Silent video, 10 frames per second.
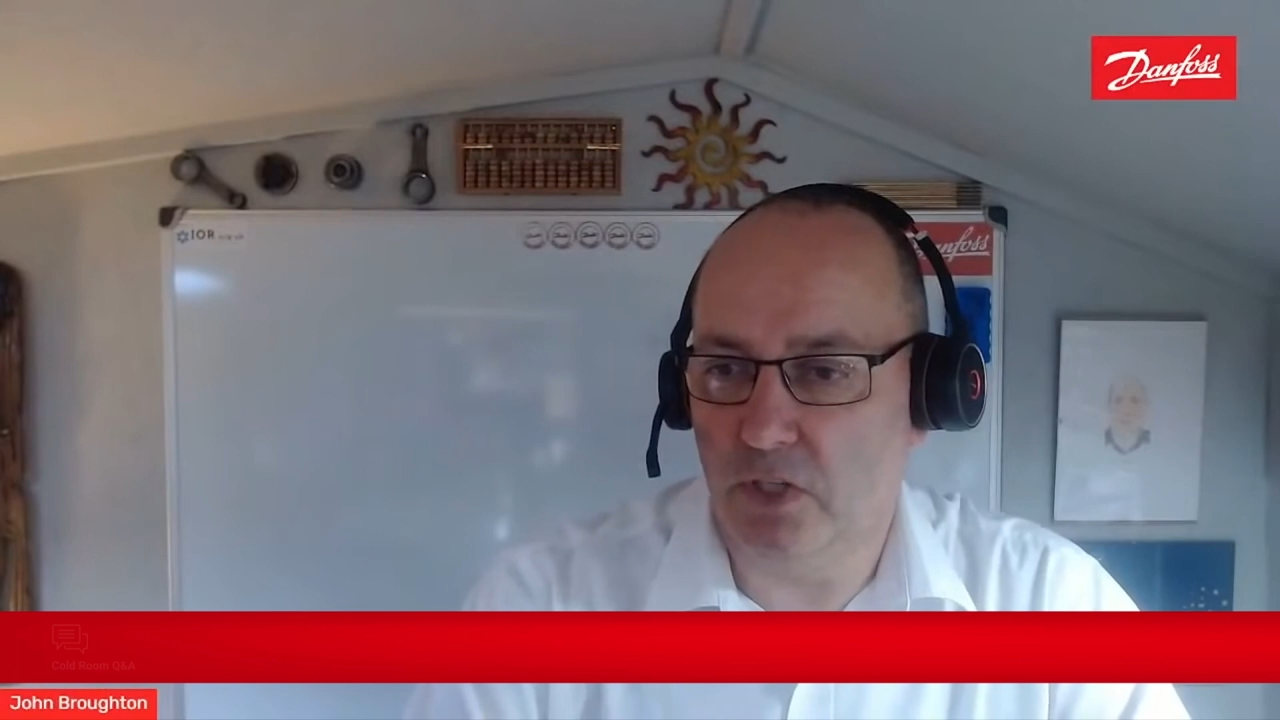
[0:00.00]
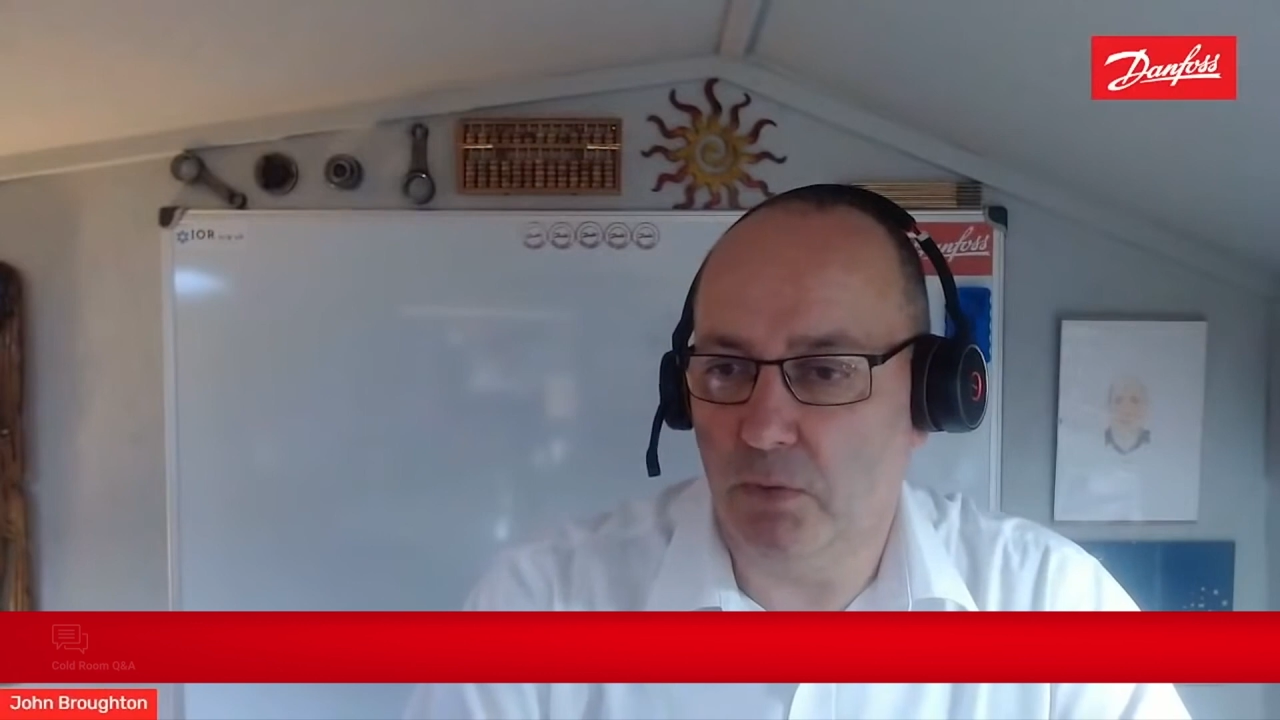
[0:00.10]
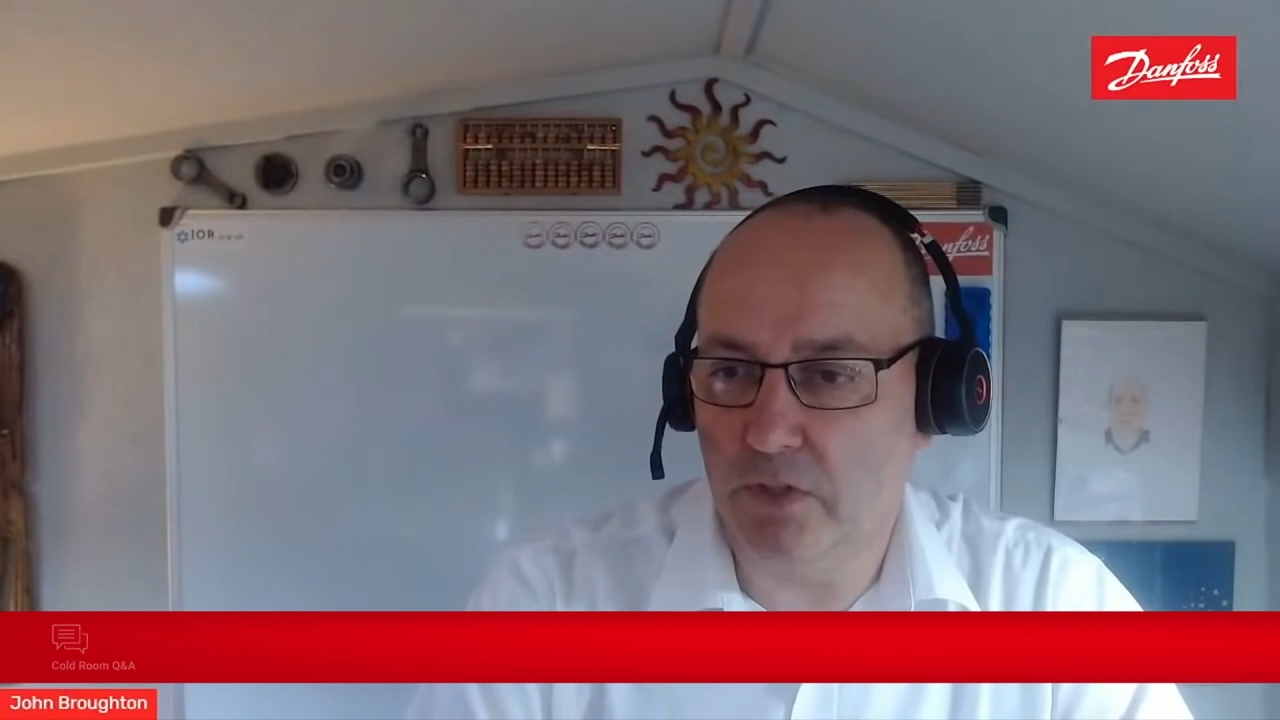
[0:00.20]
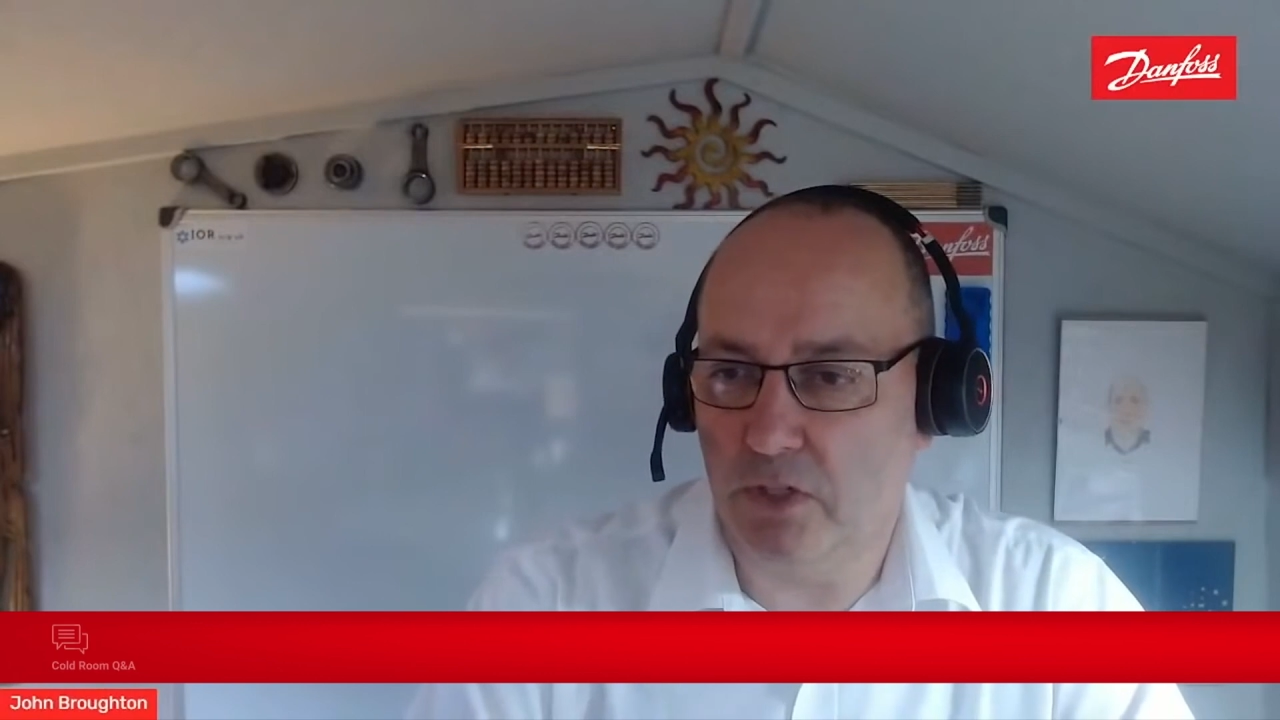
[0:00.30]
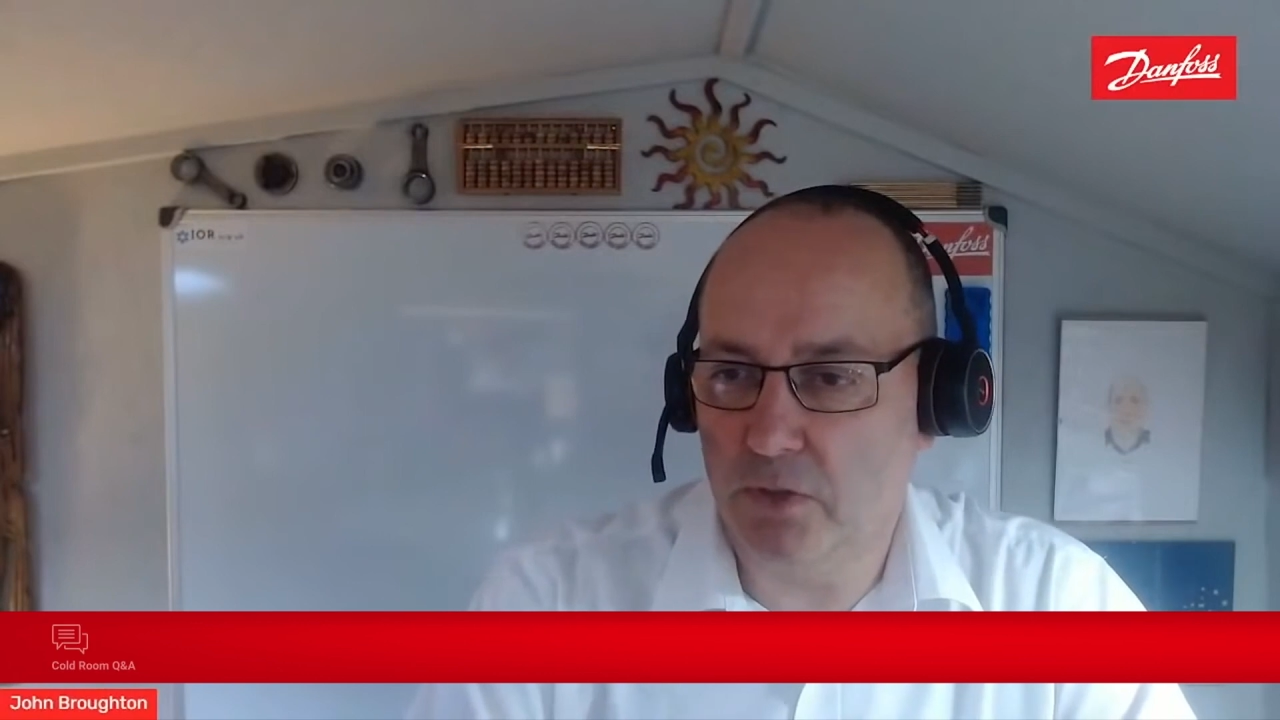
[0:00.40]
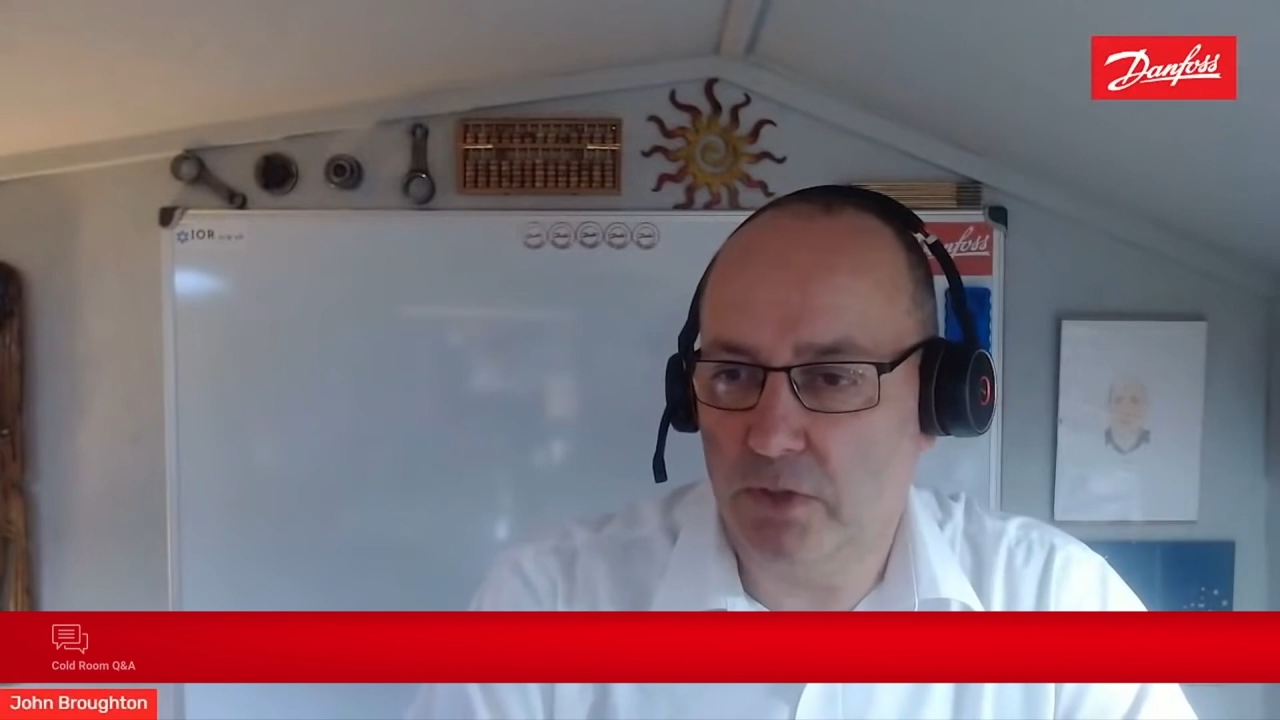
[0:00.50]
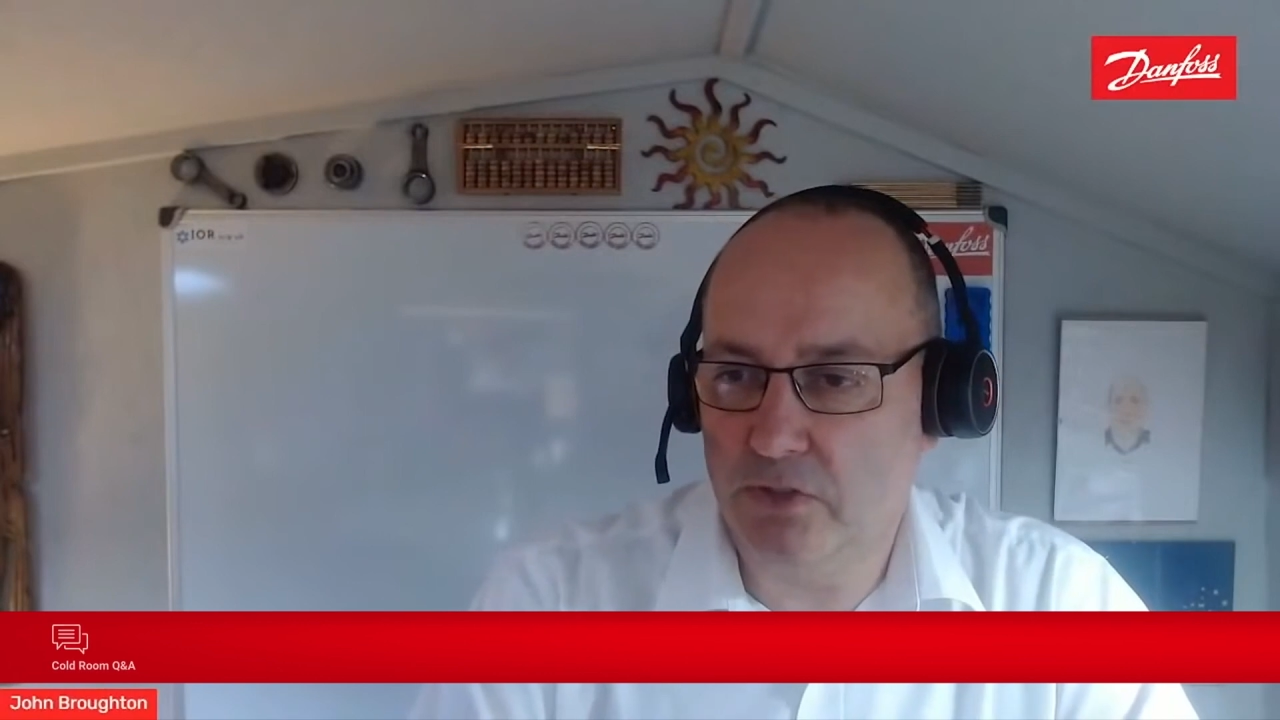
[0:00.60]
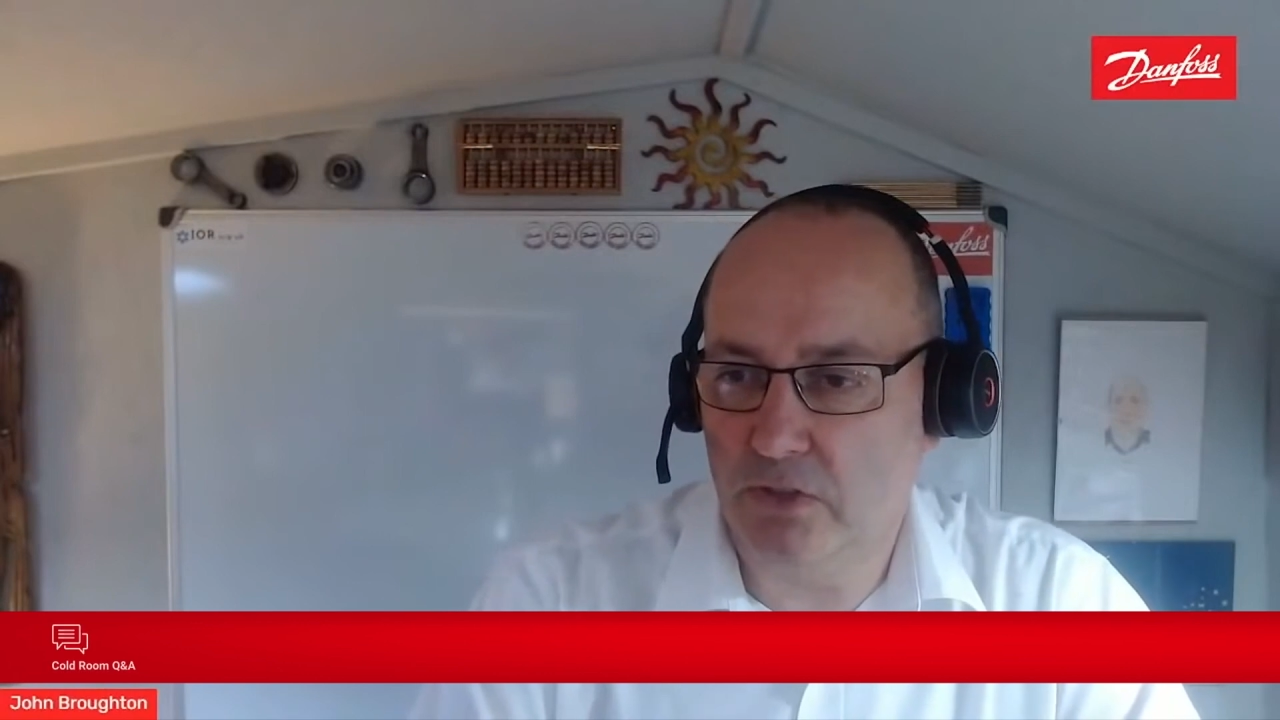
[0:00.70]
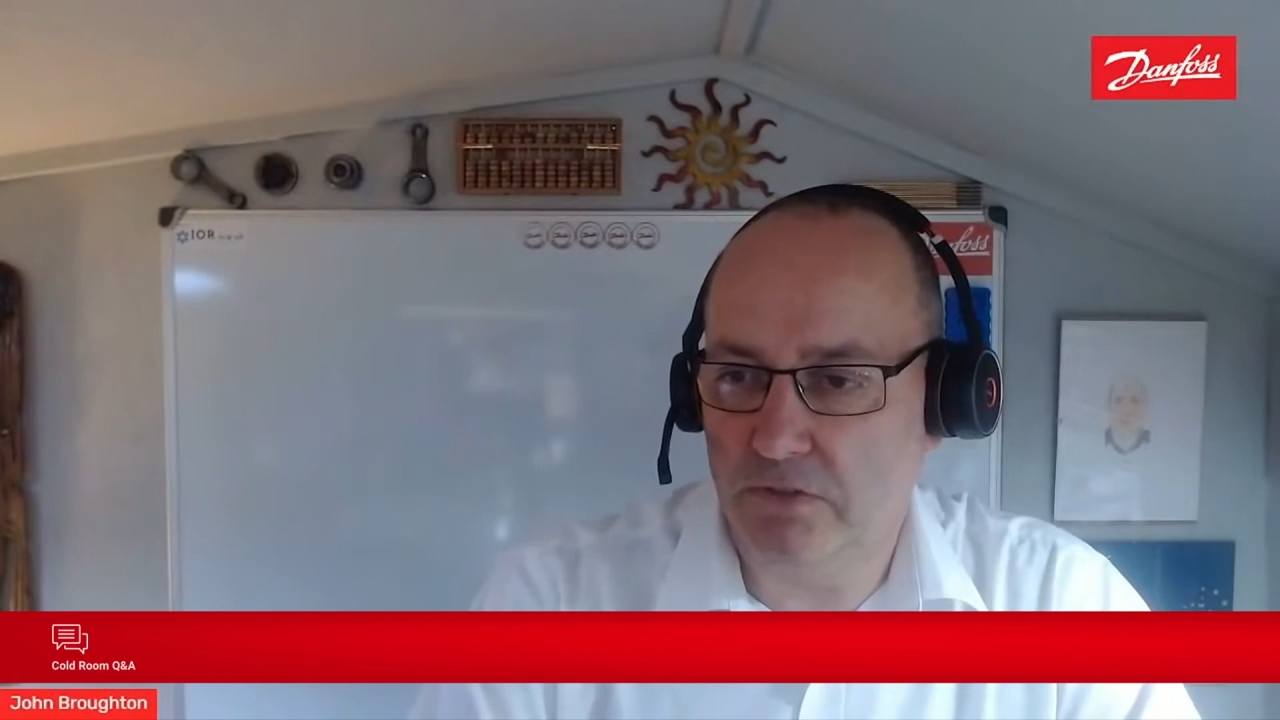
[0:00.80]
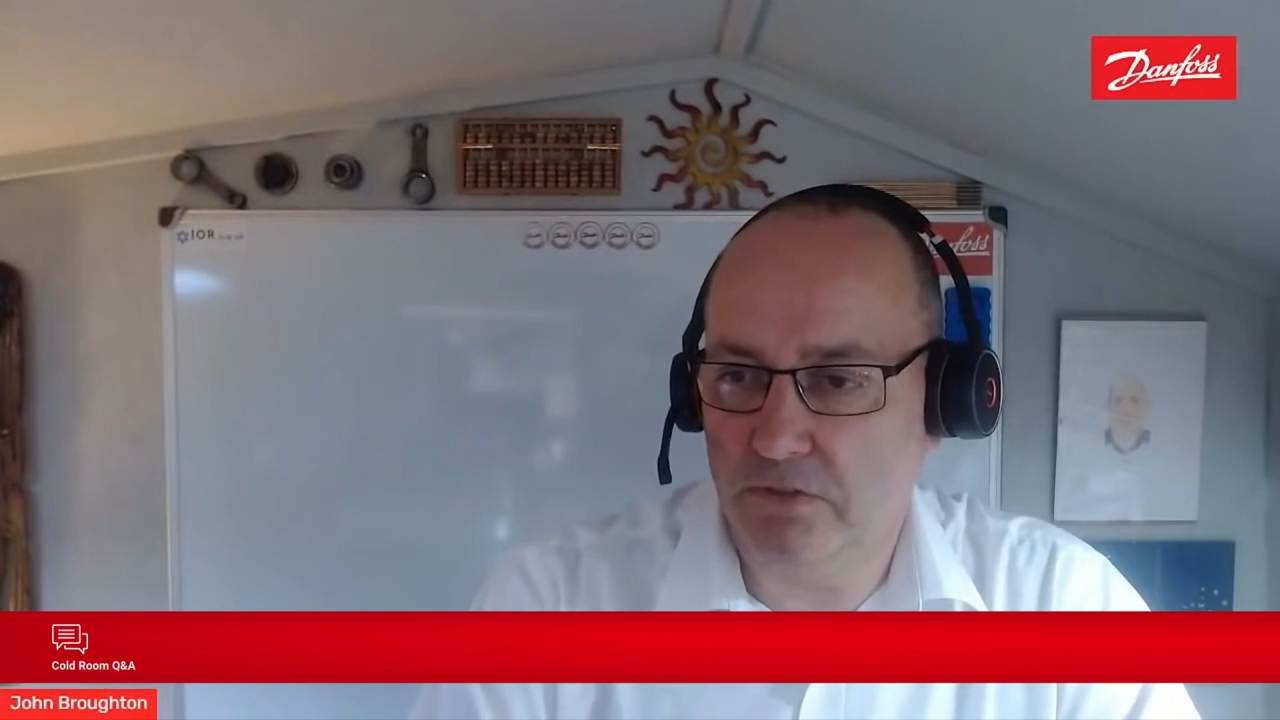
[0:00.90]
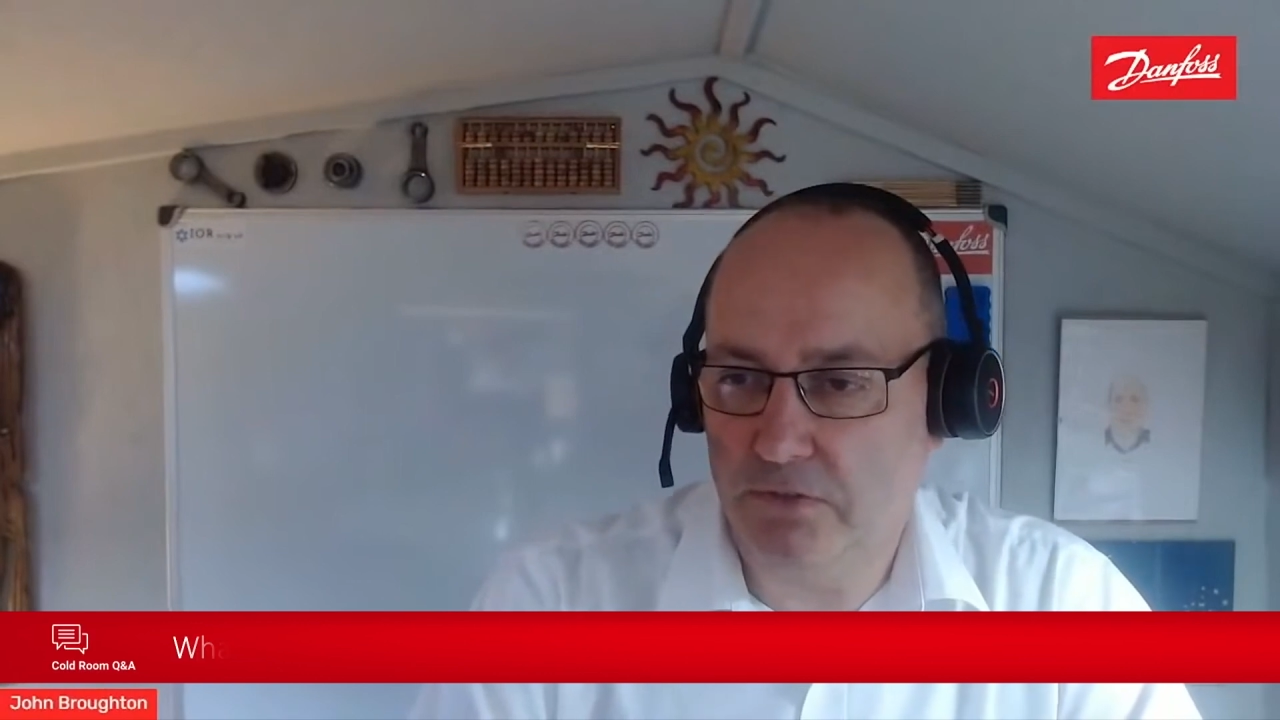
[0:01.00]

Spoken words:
So we've got a question